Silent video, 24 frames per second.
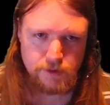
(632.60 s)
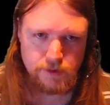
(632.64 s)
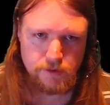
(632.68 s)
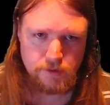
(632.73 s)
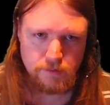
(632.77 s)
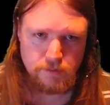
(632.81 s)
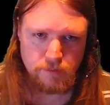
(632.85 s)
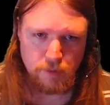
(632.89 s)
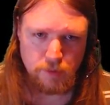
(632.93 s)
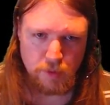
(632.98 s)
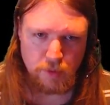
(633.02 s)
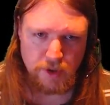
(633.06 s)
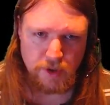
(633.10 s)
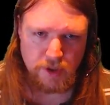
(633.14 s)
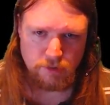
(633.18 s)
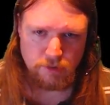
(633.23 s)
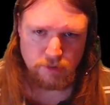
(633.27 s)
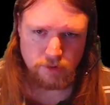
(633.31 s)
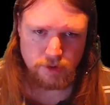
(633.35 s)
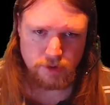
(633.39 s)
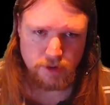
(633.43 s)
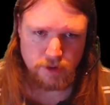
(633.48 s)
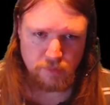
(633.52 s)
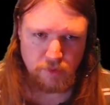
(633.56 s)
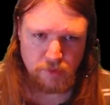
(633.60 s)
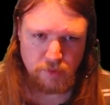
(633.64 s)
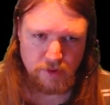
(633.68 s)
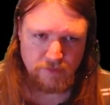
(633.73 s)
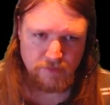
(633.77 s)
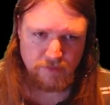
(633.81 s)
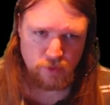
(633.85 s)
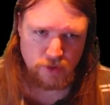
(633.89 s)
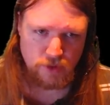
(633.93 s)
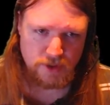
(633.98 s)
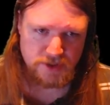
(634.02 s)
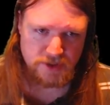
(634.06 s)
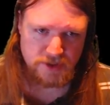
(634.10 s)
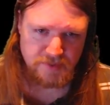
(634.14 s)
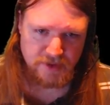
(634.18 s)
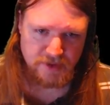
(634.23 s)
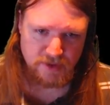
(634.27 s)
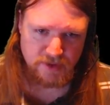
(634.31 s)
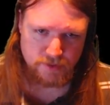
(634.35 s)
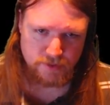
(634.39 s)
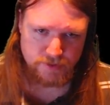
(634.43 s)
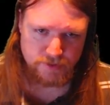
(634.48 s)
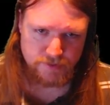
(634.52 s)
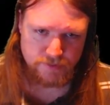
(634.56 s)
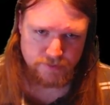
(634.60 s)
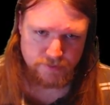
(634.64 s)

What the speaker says: But we're healed up, we have all our spells.